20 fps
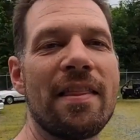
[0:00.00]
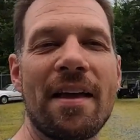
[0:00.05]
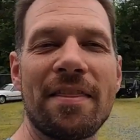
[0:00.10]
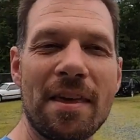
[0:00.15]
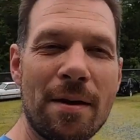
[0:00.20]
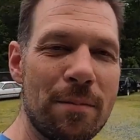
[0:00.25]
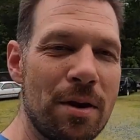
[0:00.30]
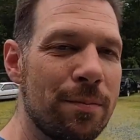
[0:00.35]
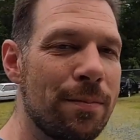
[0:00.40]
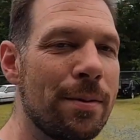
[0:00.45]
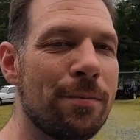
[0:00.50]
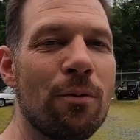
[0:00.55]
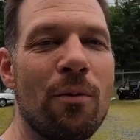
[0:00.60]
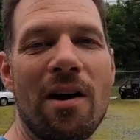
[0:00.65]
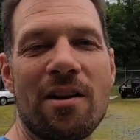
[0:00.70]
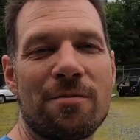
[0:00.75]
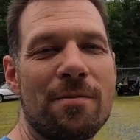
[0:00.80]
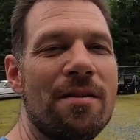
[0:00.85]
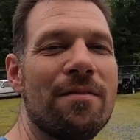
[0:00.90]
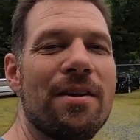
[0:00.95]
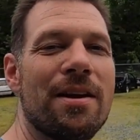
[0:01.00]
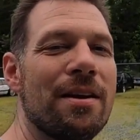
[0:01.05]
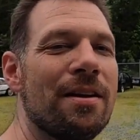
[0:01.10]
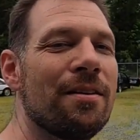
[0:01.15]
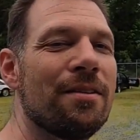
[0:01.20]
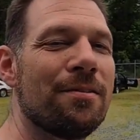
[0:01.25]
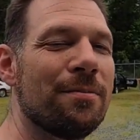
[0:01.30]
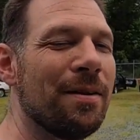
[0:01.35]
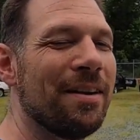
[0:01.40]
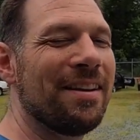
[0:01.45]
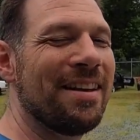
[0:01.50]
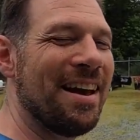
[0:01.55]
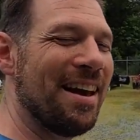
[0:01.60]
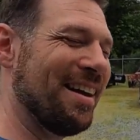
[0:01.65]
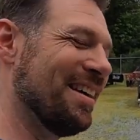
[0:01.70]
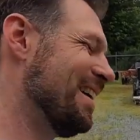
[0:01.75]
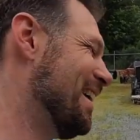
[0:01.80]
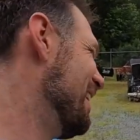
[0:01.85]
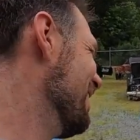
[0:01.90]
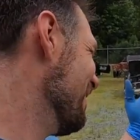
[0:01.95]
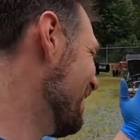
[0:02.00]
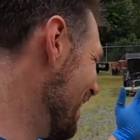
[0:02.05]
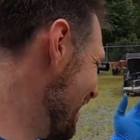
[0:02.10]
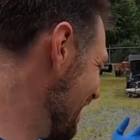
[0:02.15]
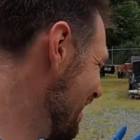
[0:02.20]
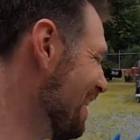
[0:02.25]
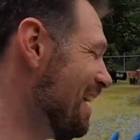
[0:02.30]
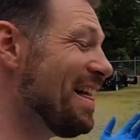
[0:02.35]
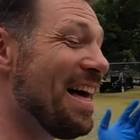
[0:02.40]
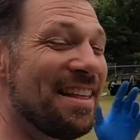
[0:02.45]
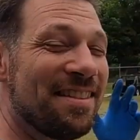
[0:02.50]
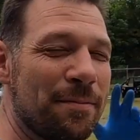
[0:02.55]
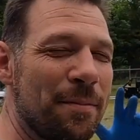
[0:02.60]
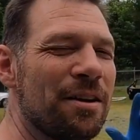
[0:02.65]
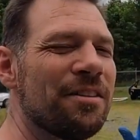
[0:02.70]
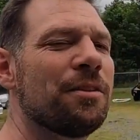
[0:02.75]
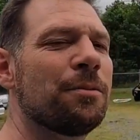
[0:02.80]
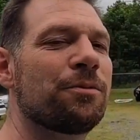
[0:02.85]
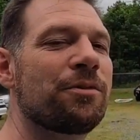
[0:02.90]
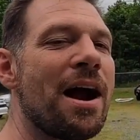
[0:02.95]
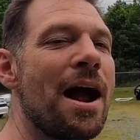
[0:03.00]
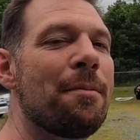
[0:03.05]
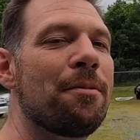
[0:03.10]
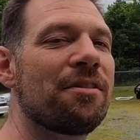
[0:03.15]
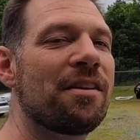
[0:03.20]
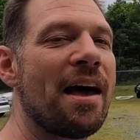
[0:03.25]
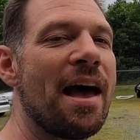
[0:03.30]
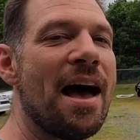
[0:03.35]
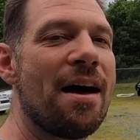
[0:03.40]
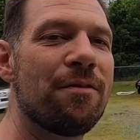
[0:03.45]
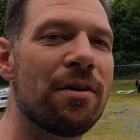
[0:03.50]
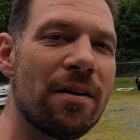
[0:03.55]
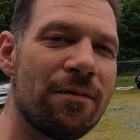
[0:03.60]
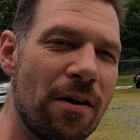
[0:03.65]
Not that many people watch my videos, but yeah, anyway, that's how many subscribers I have.